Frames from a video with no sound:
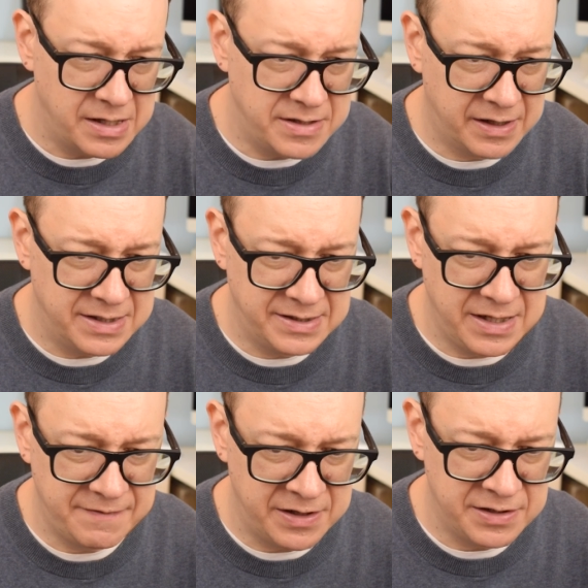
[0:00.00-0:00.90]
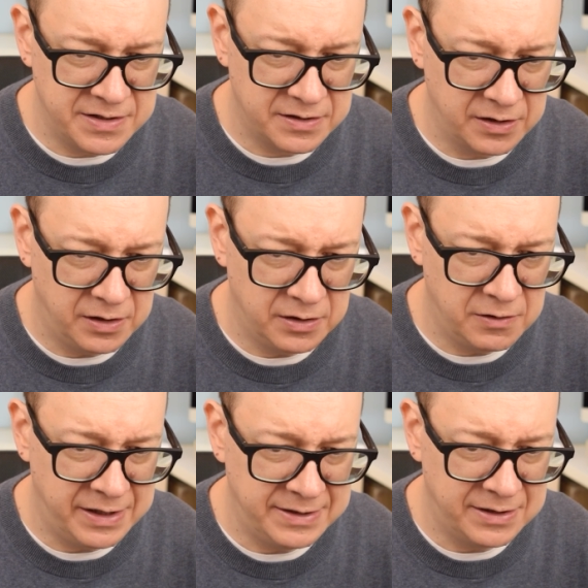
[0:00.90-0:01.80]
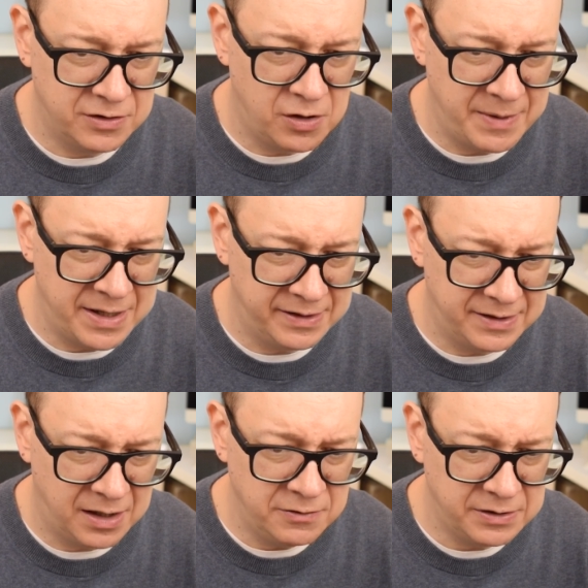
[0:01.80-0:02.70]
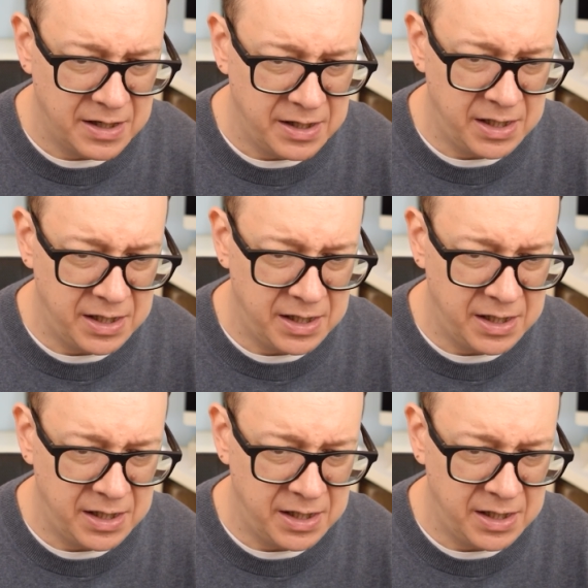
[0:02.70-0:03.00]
As you can see, if I just uh, go ahead and comment it out,